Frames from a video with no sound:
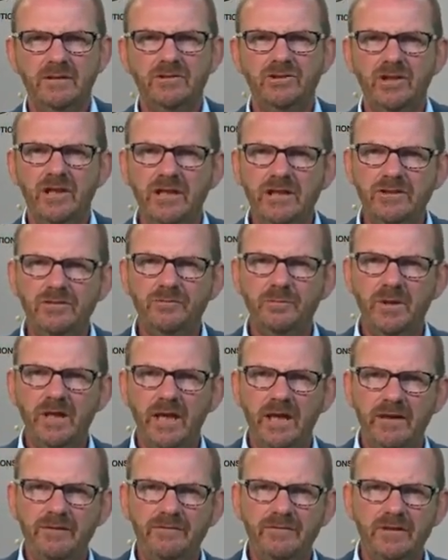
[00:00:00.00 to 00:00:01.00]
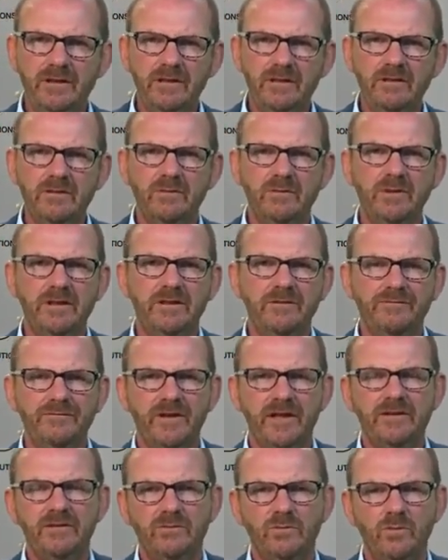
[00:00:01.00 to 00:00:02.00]
Change of behavior with
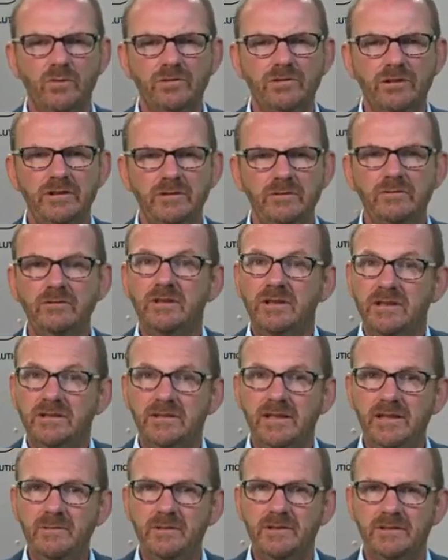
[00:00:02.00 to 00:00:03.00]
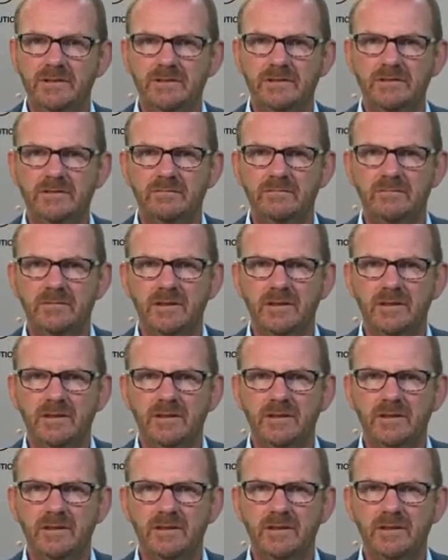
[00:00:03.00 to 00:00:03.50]
effect on water use is limited.